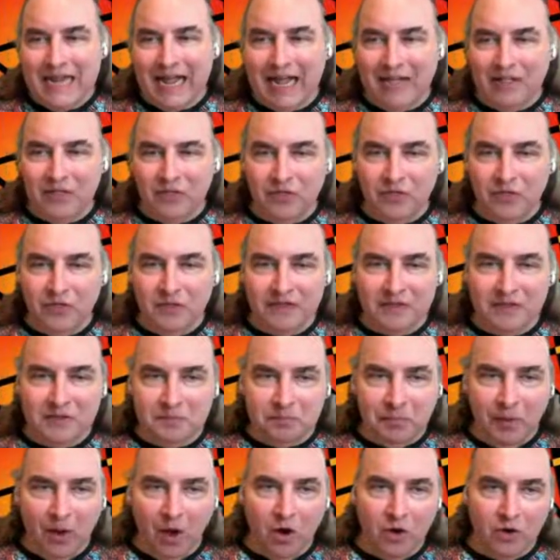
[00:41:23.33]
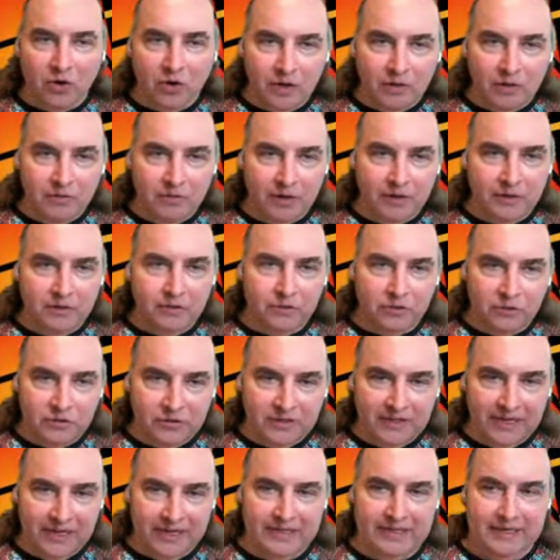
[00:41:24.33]
at this part of
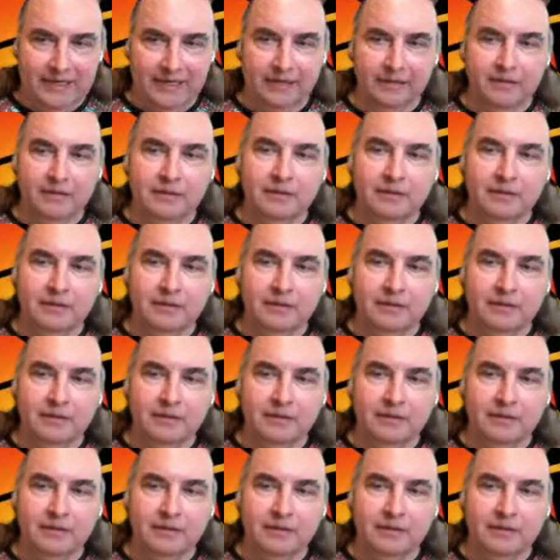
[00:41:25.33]
understanding.